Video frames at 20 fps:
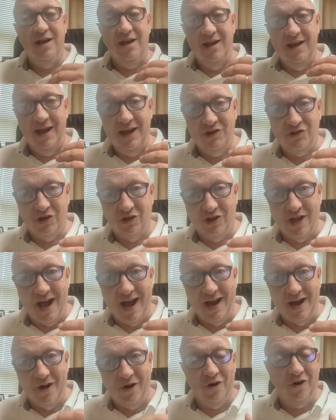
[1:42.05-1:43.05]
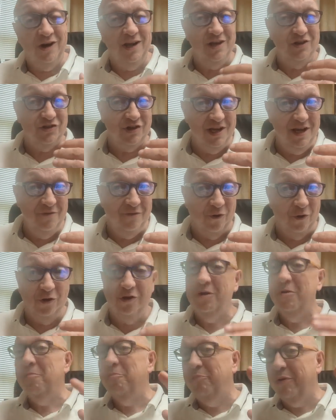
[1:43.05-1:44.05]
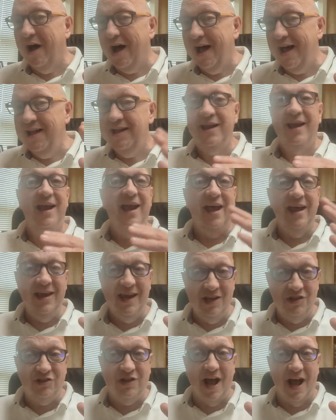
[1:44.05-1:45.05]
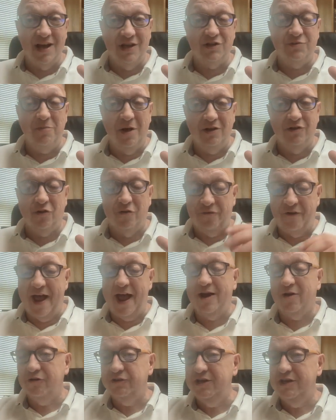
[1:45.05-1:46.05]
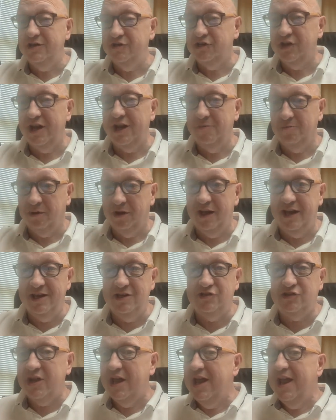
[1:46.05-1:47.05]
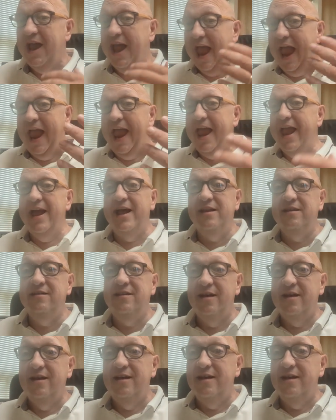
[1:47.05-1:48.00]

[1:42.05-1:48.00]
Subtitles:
He's a liar, he's evil, but he's got his mental faculties in place, and